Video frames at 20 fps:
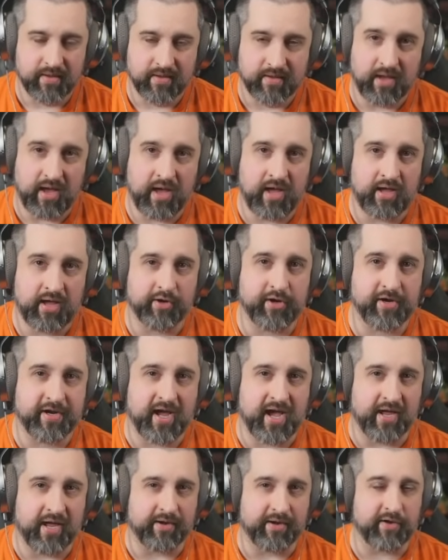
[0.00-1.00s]

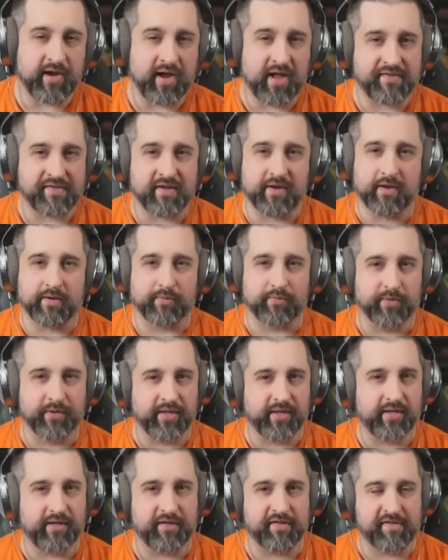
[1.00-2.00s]
Urgot's in a
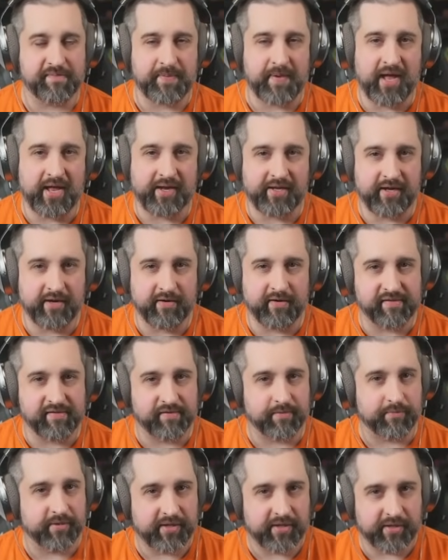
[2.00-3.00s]
really good spot here.
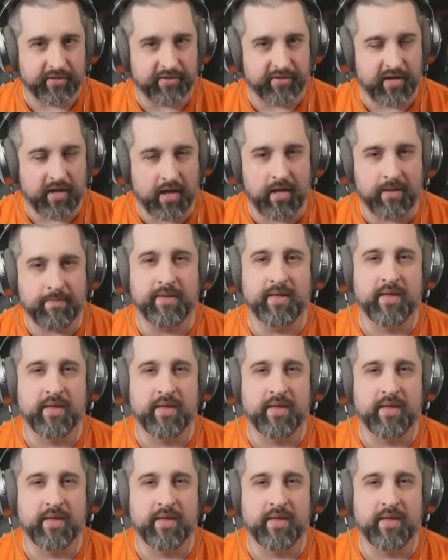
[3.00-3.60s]
He's a really good comp.